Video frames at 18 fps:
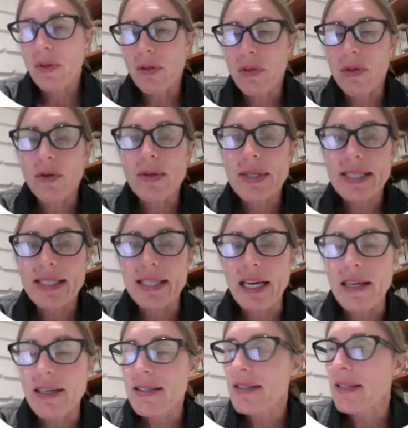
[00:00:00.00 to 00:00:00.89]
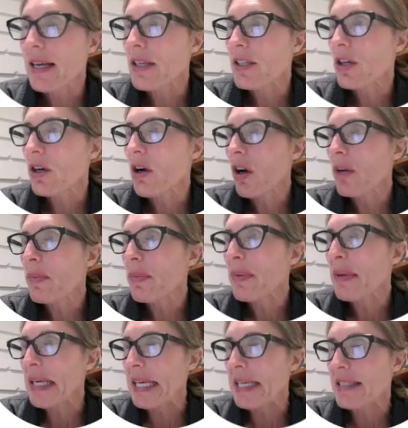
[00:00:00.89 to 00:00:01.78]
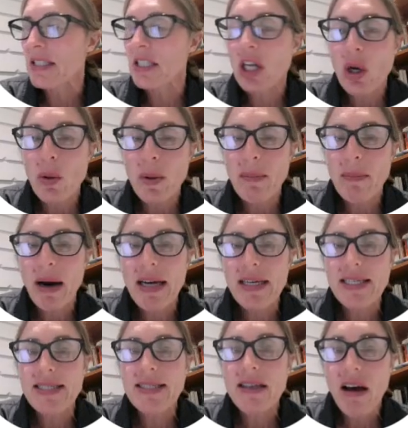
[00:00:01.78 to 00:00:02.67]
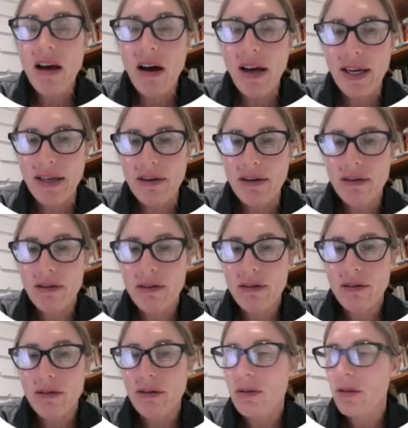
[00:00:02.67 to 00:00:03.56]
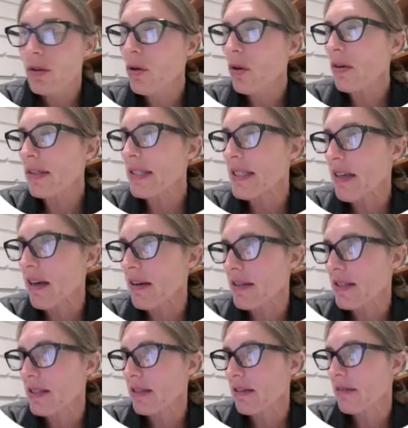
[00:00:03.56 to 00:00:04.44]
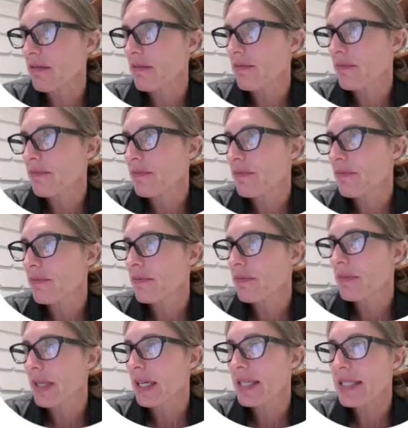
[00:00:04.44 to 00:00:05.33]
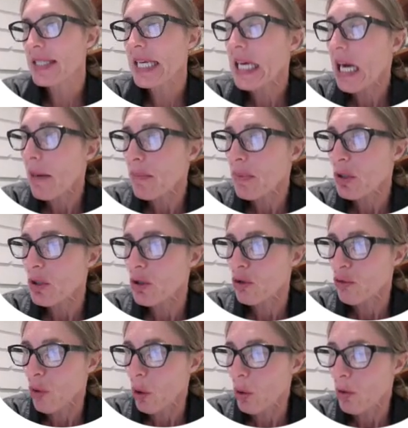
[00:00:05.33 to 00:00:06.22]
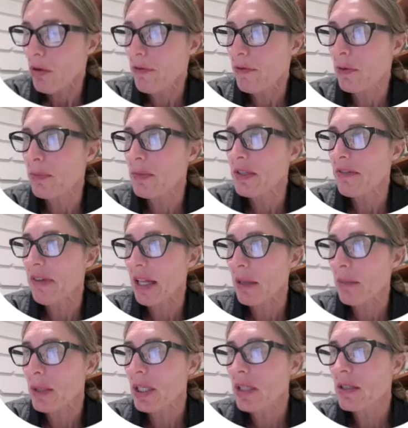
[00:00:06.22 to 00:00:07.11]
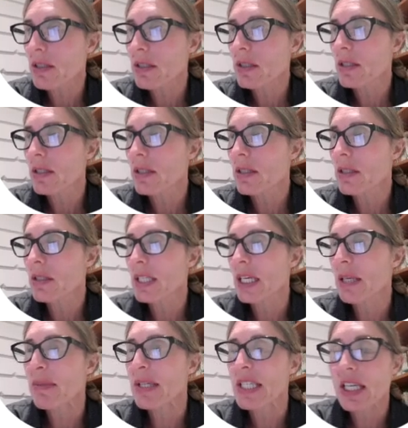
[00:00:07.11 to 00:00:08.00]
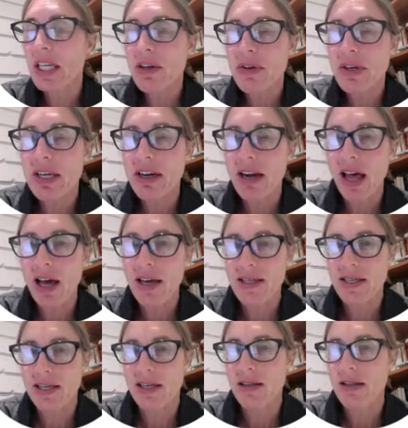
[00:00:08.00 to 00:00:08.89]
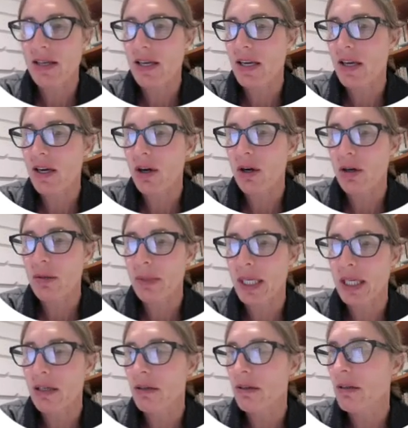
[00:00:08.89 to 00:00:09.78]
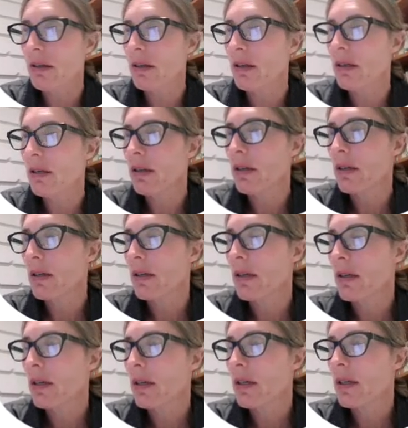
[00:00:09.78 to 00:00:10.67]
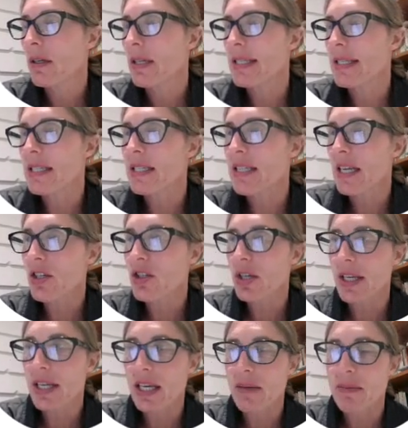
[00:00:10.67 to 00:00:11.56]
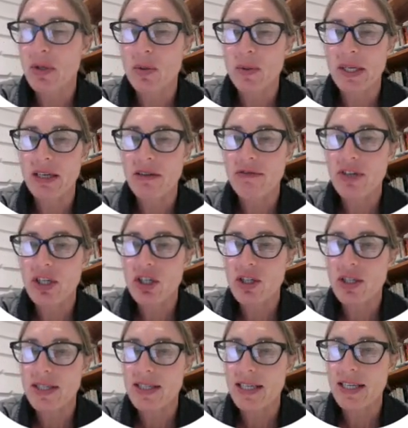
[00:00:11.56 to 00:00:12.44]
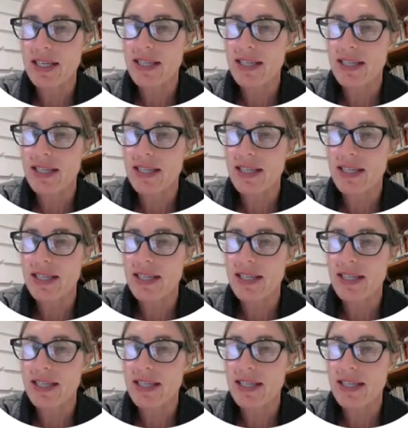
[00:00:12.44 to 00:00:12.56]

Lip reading: The steady state economy is slower by design, not disaster. It decouples growth from development, dematerialising the economy. There's a tension here between efficiency